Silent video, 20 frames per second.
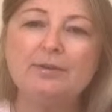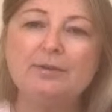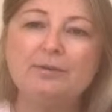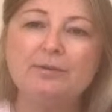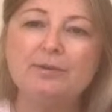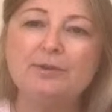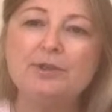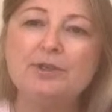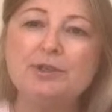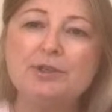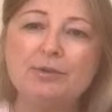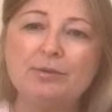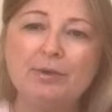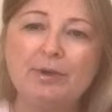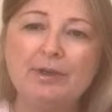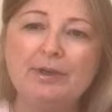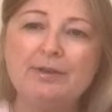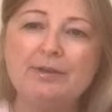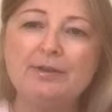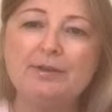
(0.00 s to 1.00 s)
who
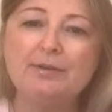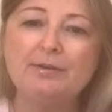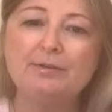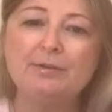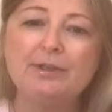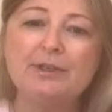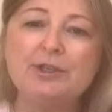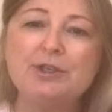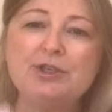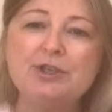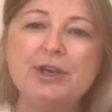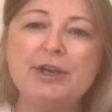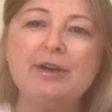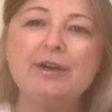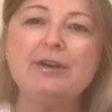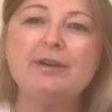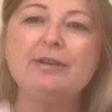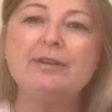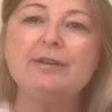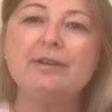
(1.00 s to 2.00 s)
joined you and
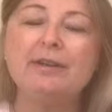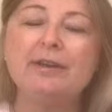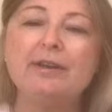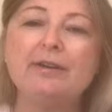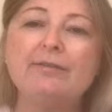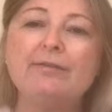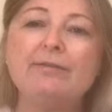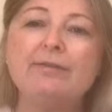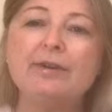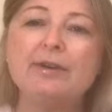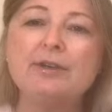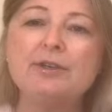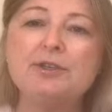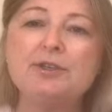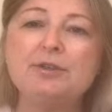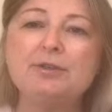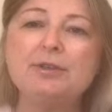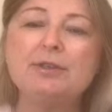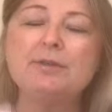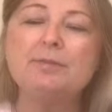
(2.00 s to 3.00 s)
shared their
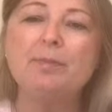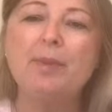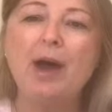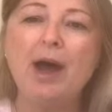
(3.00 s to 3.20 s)
virtuous